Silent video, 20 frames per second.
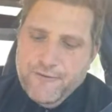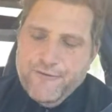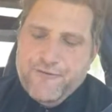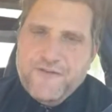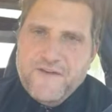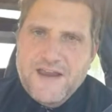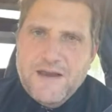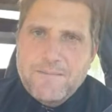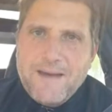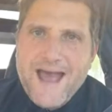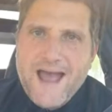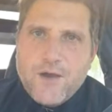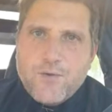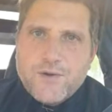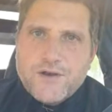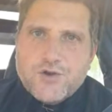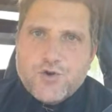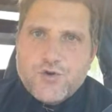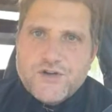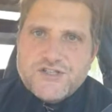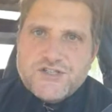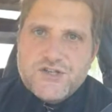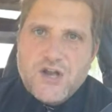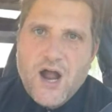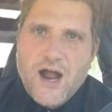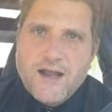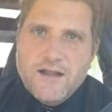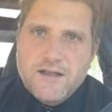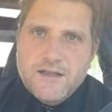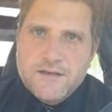feedback when Chris
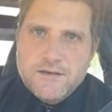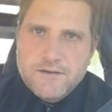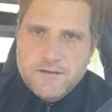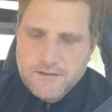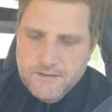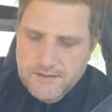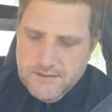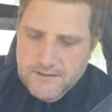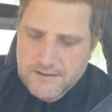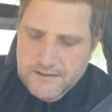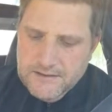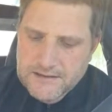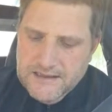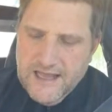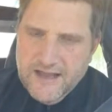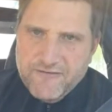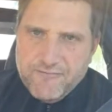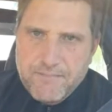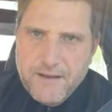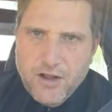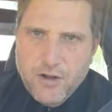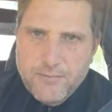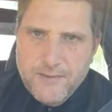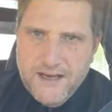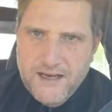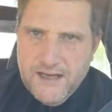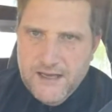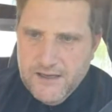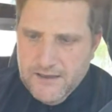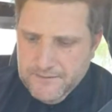Nyland left Bell
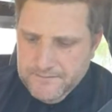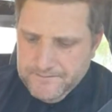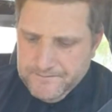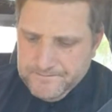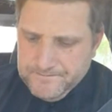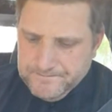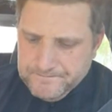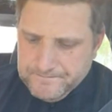Media